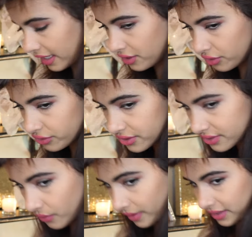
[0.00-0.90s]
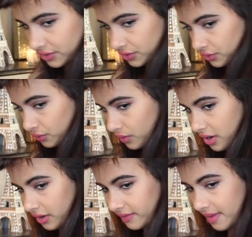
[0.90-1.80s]
and you're just going to
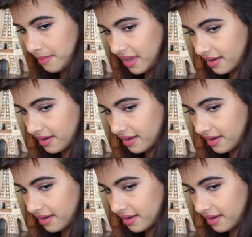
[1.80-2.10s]
hook them